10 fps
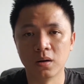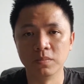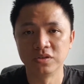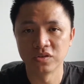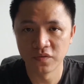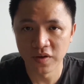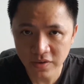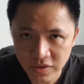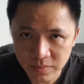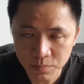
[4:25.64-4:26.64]
it's
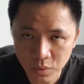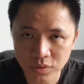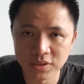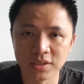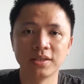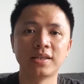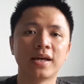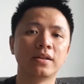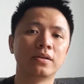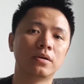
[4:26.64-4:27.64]
very important
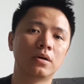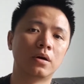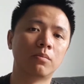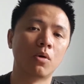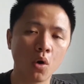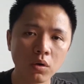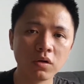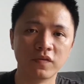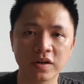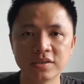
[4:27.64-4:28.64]
that all
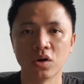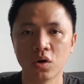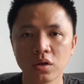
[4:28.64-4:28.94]
of us